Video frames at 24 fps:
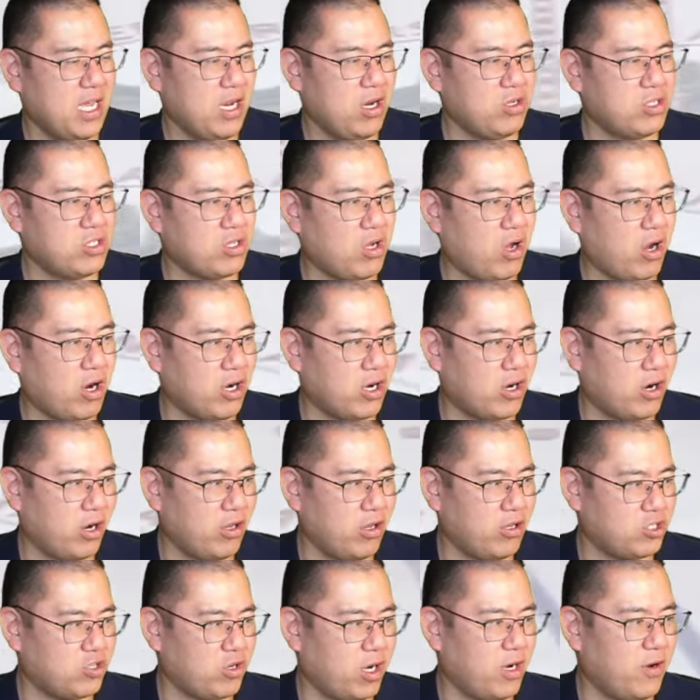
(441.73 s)
Here's Connor
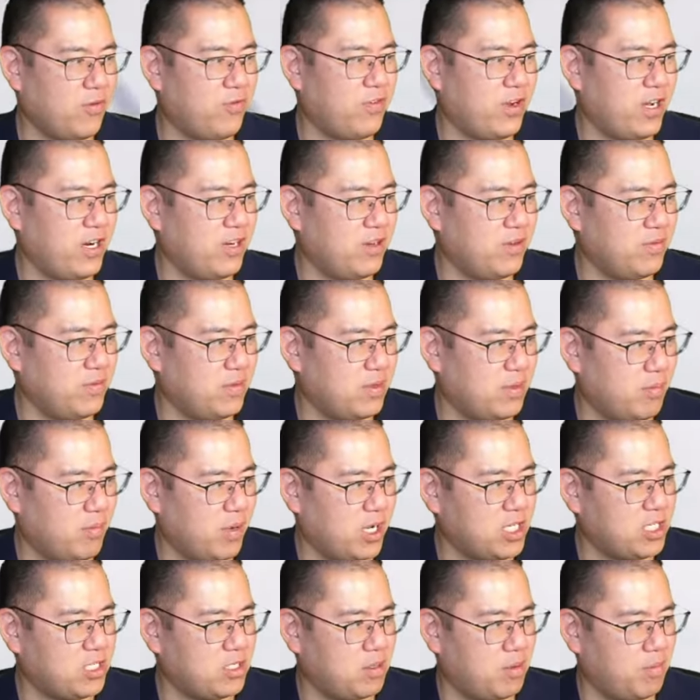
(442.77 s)
Garland trying to fight out the
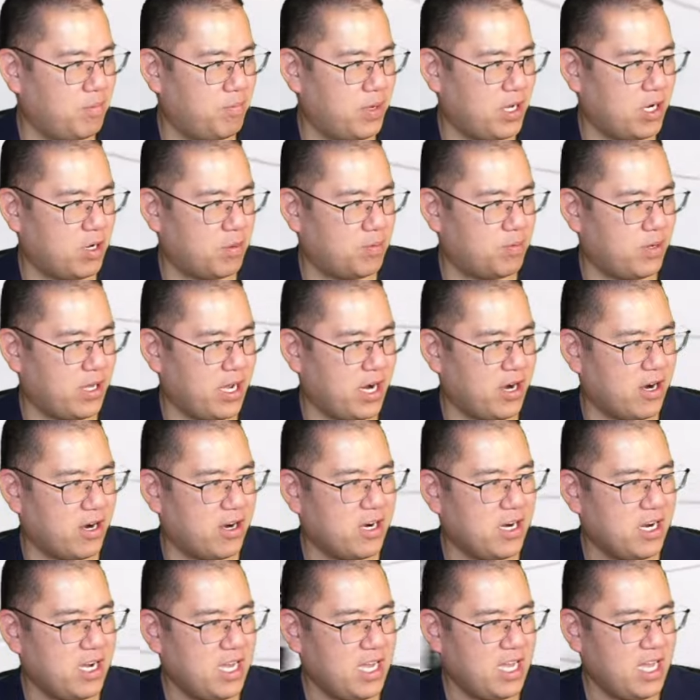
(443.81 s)
much bigger
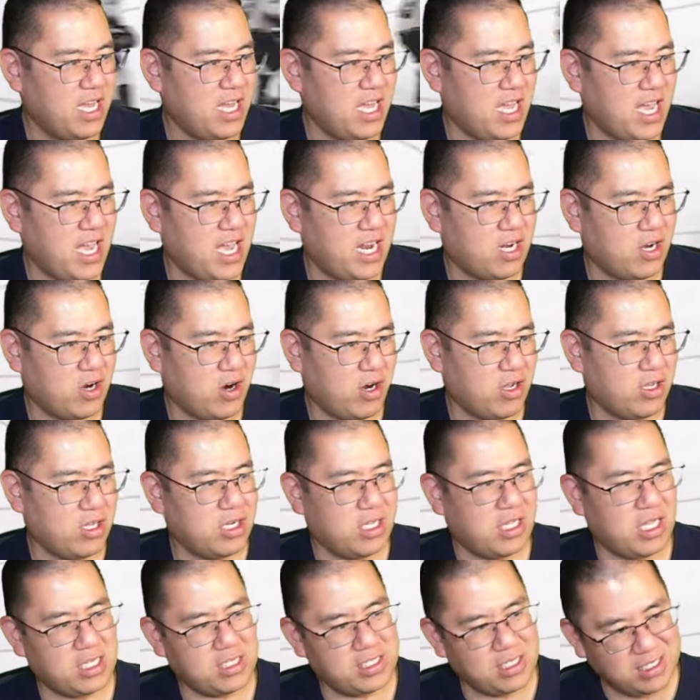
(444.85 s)
player, and
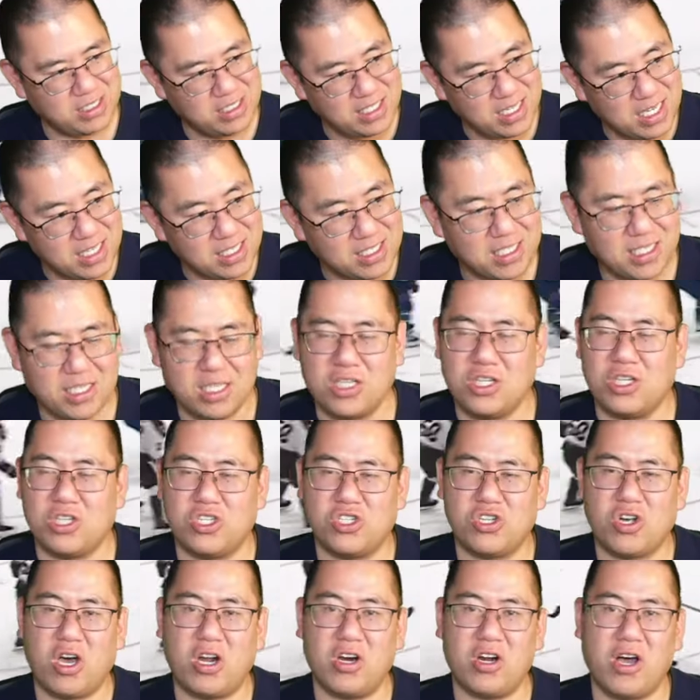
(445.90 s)
Garland gets a decent
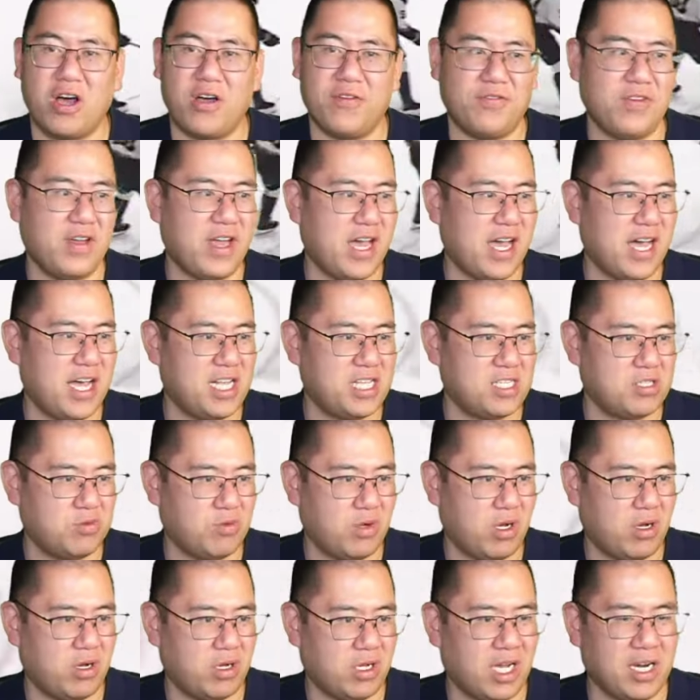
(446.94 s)
shot off as
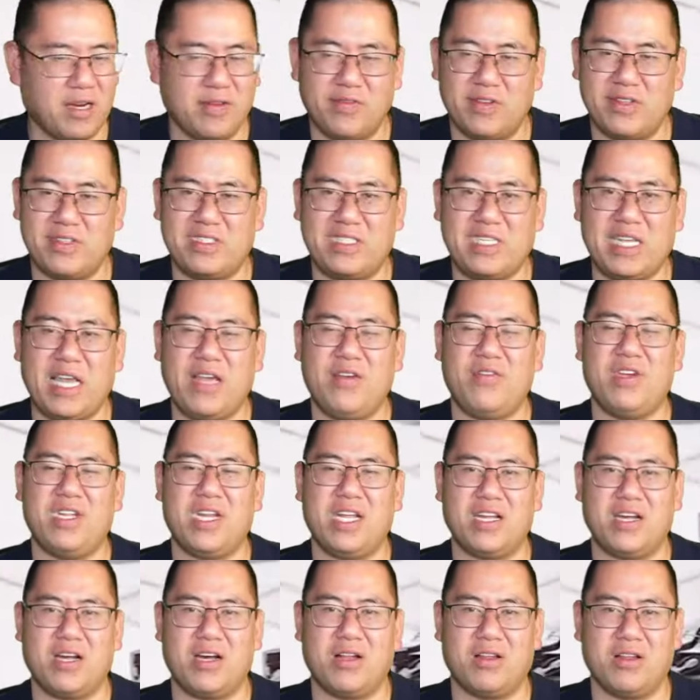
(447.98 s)
well. Kind of a David
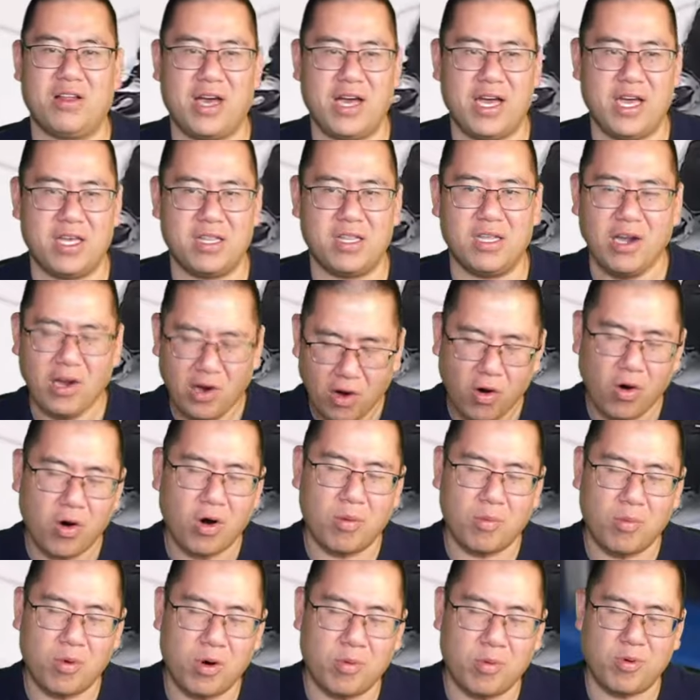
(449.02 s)
and Goliath,
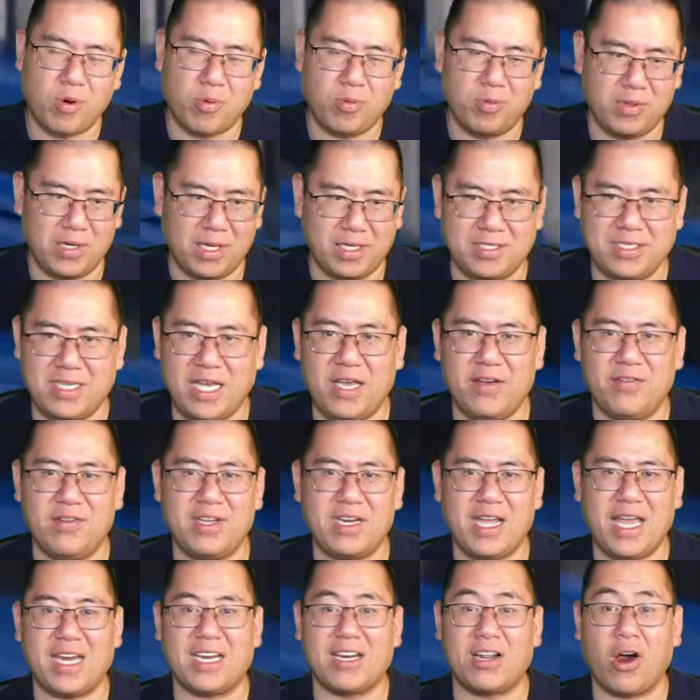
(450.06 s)
or appropriately, a
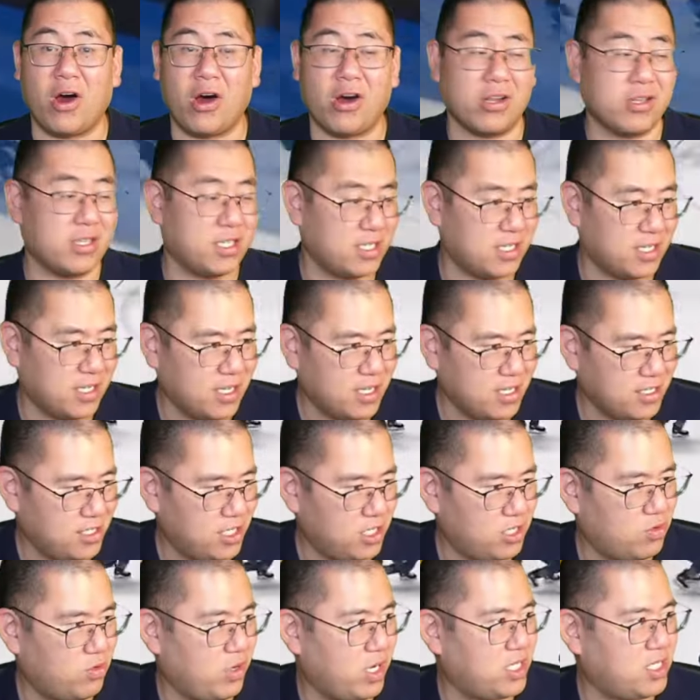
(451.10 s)
David and Garland
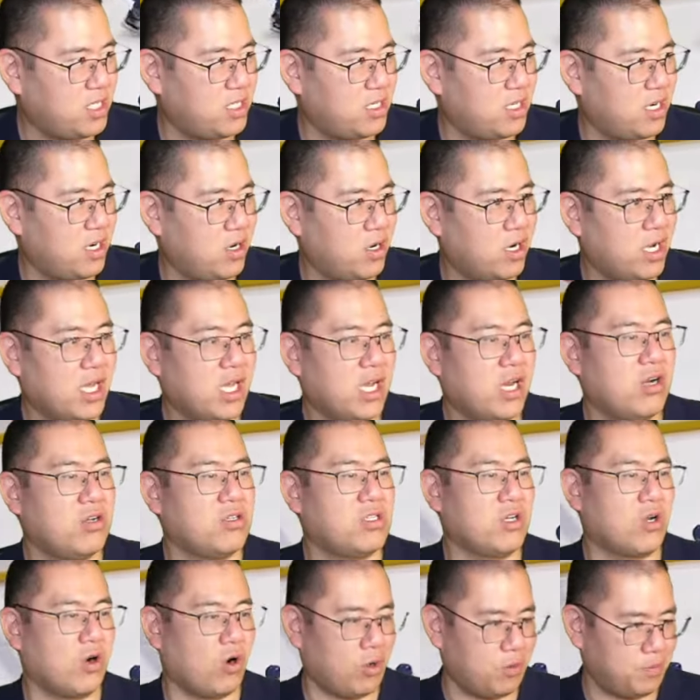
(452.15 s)
situation there.
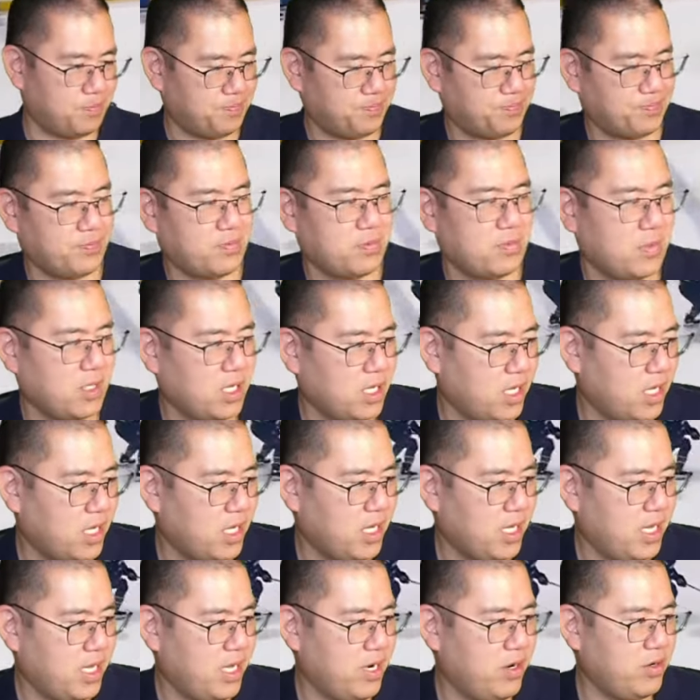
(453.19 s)
Here's the goal.
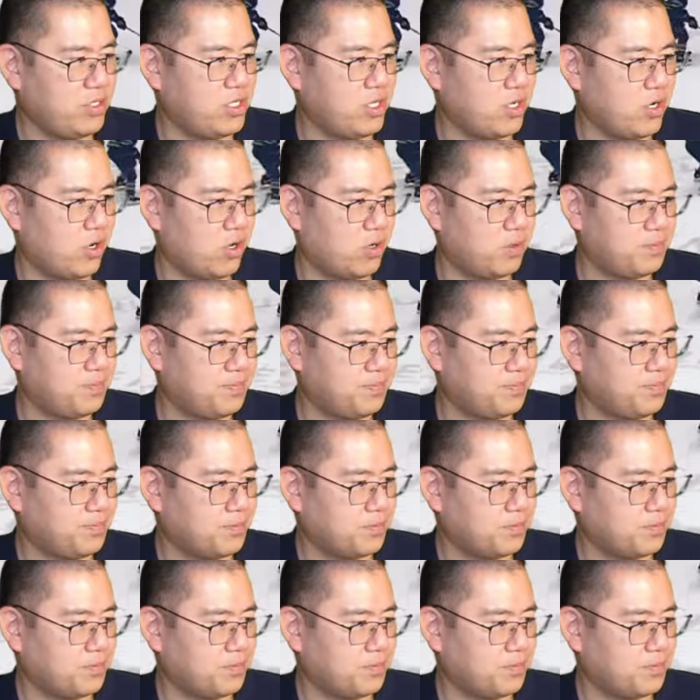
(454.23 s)
Here's the goal.